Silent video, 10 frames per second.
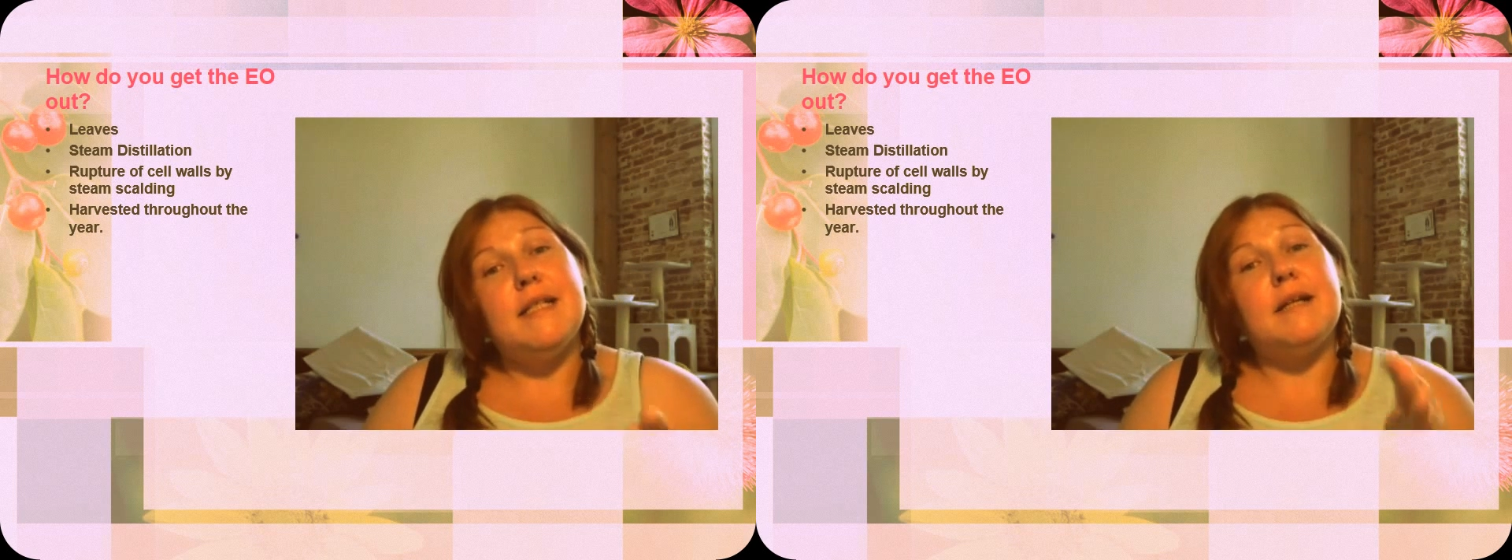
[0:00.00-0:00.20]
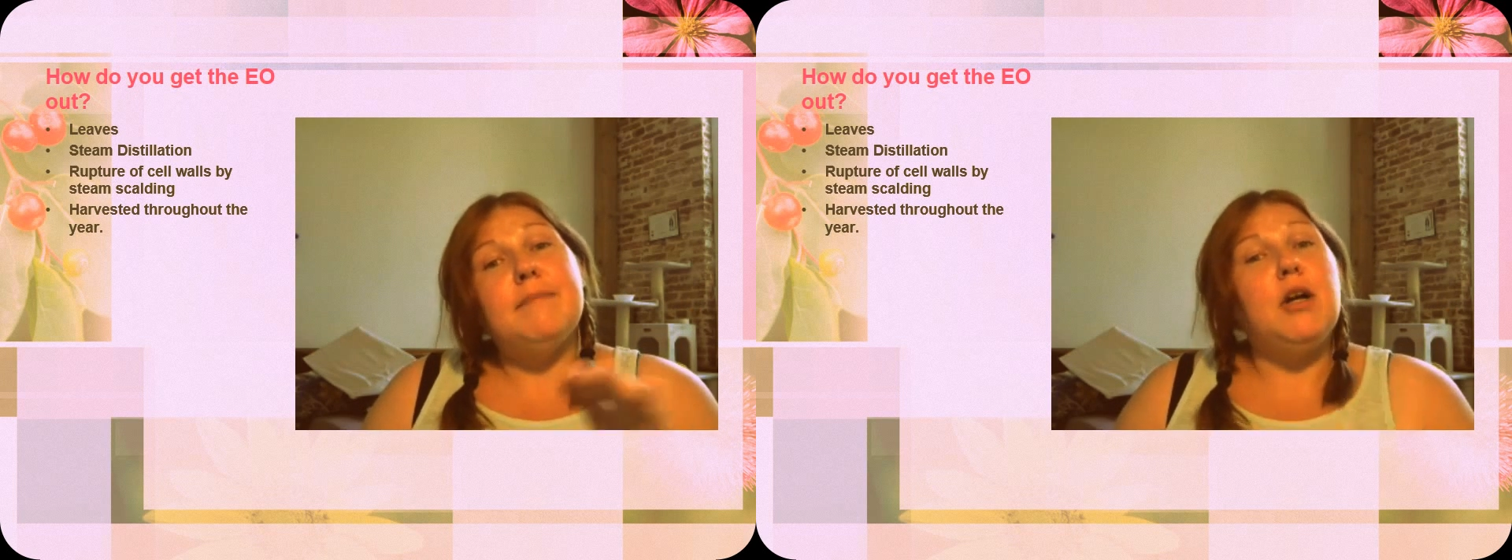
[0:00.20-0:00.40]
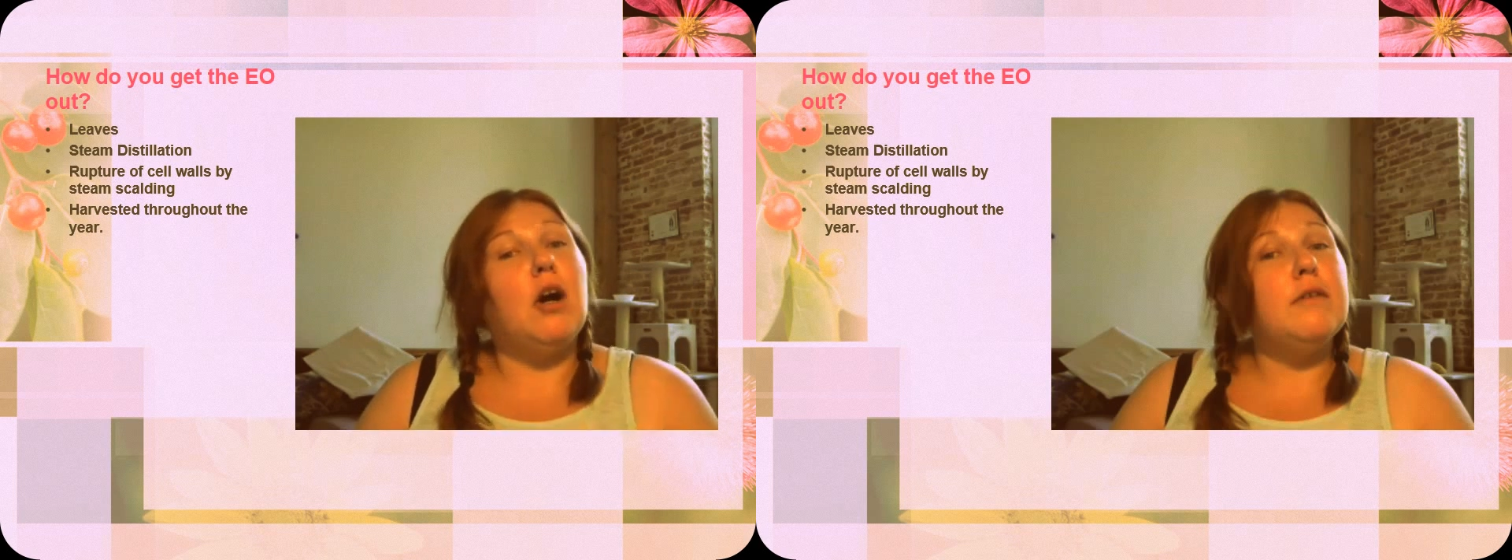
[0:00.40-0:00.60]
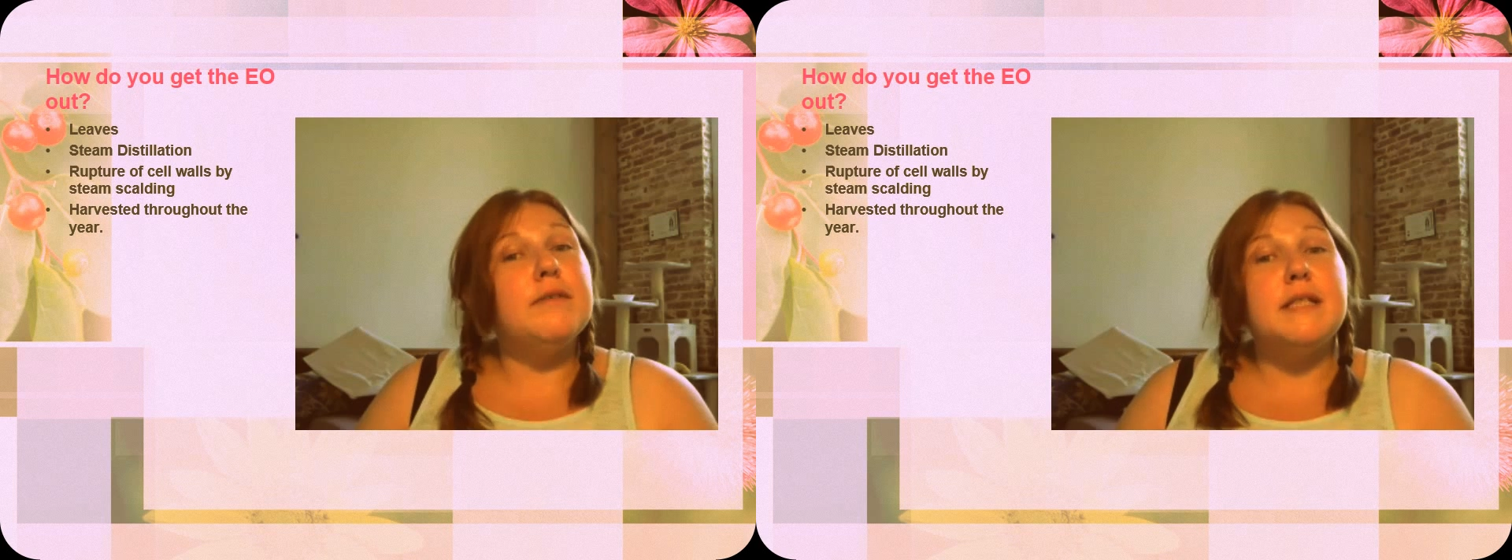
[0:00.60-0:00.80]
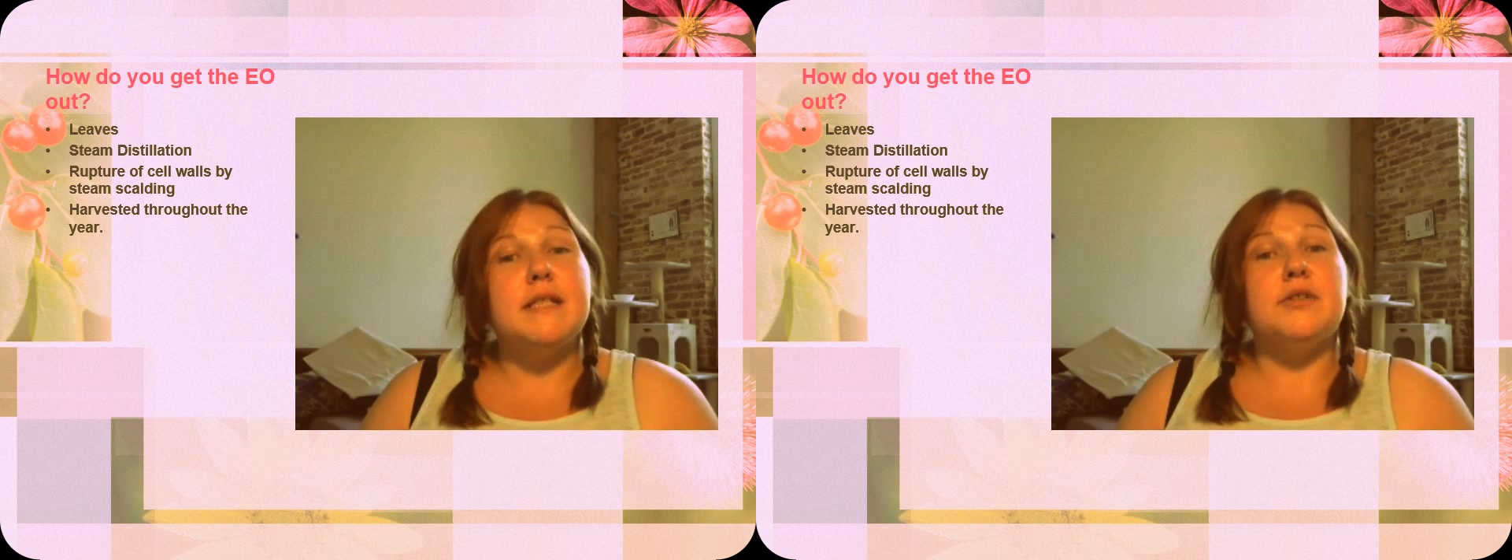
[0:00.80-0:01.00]
it can be
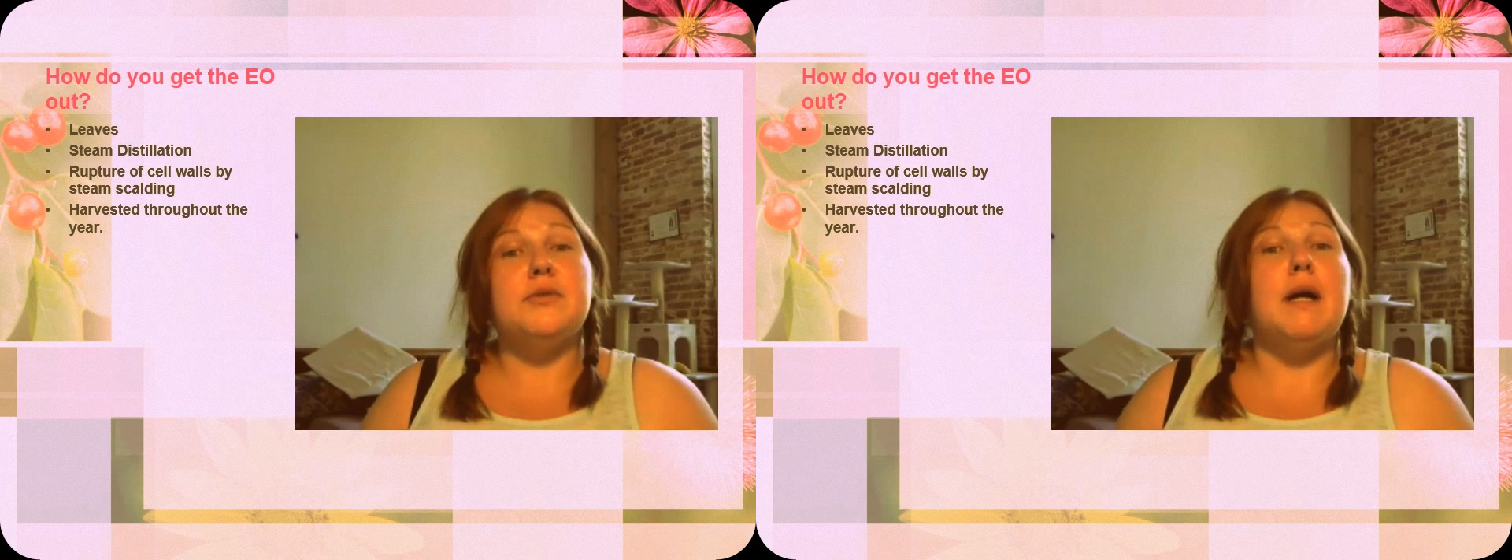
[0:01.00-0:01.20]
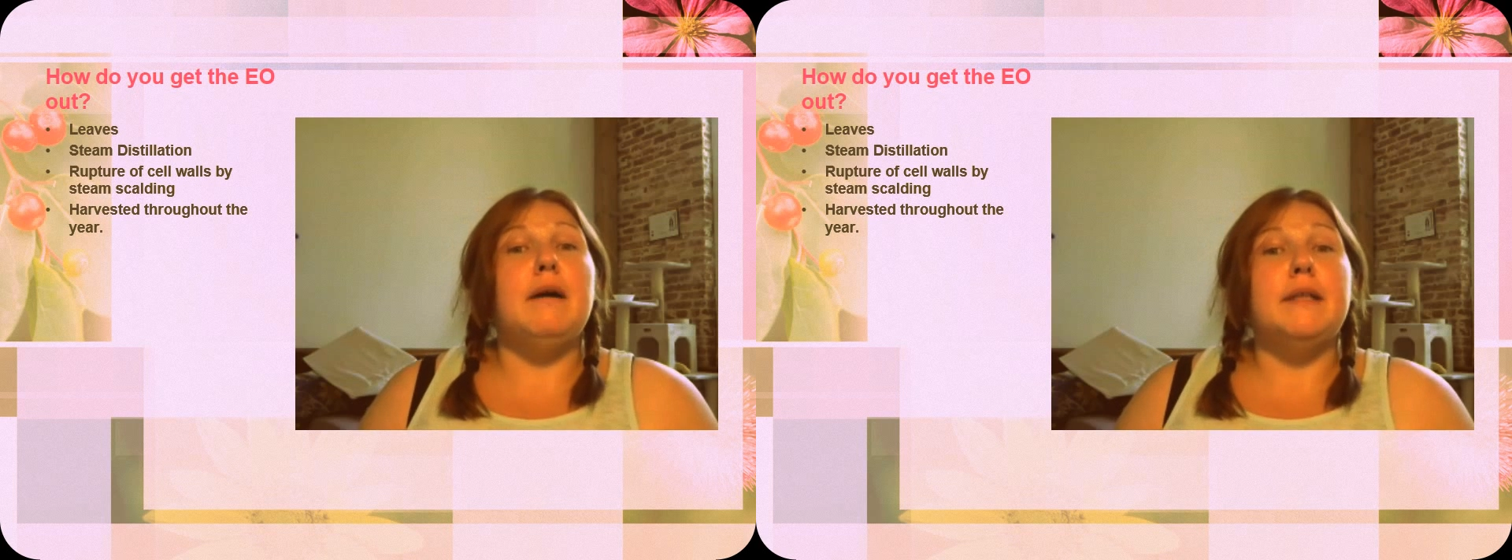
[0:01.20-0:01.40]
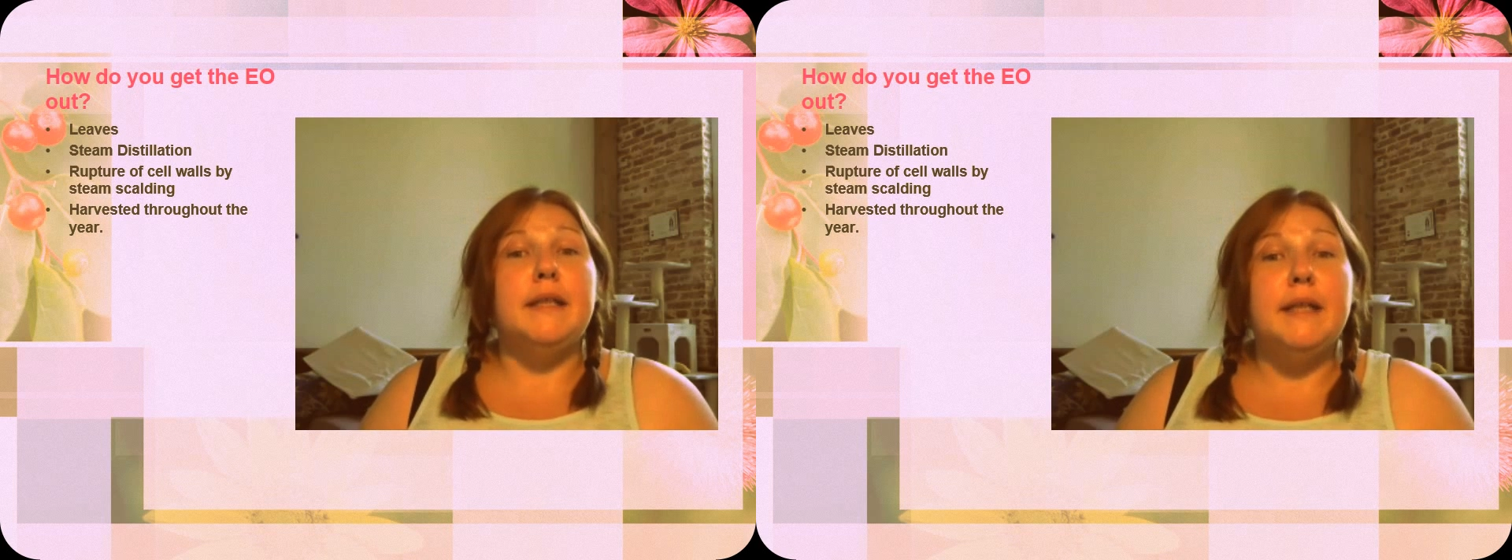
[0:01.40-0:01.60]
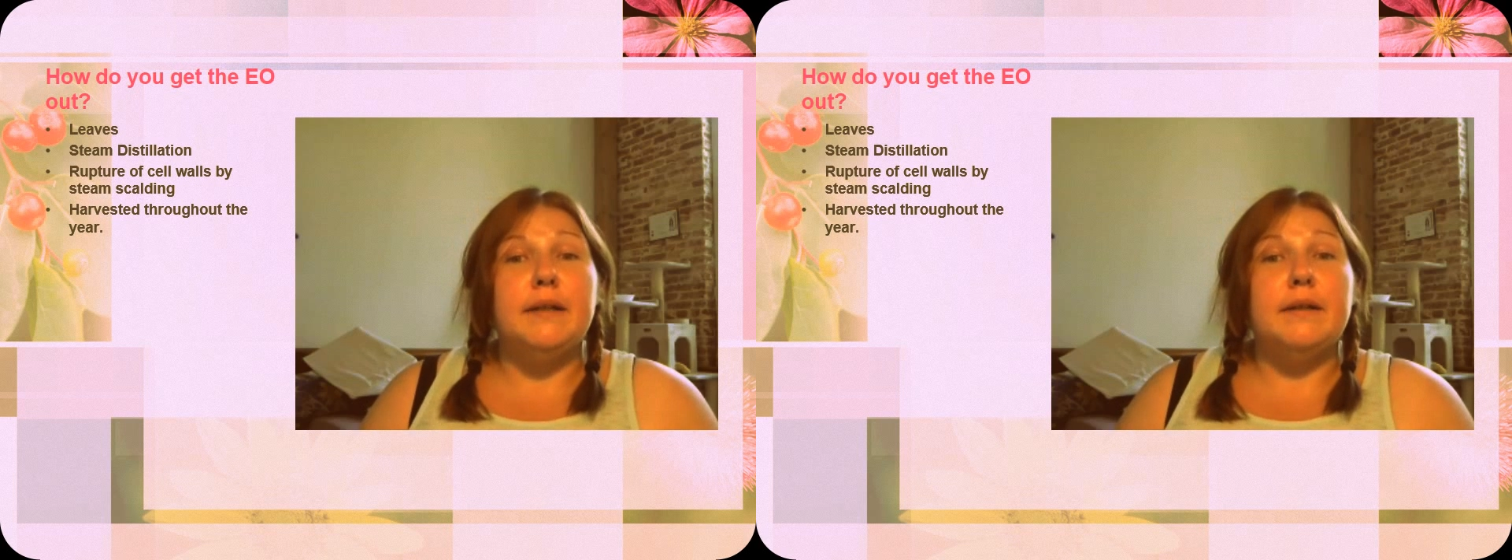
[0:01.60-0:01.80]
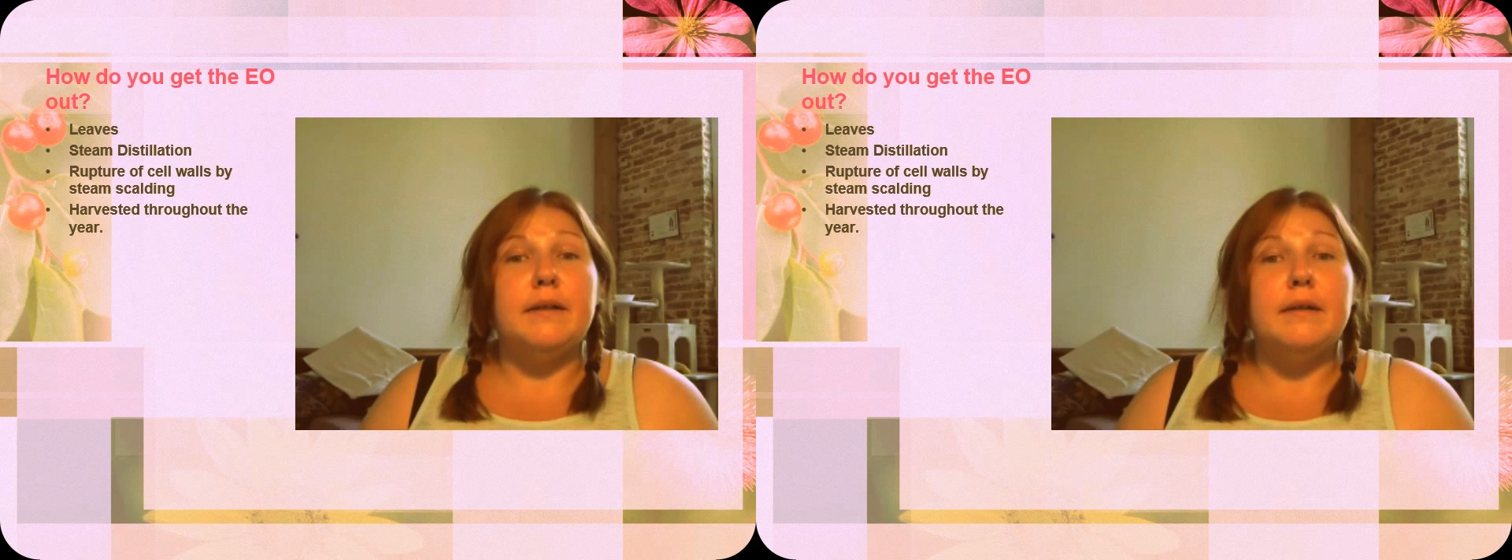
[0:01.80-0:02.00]
harvested throughout the year.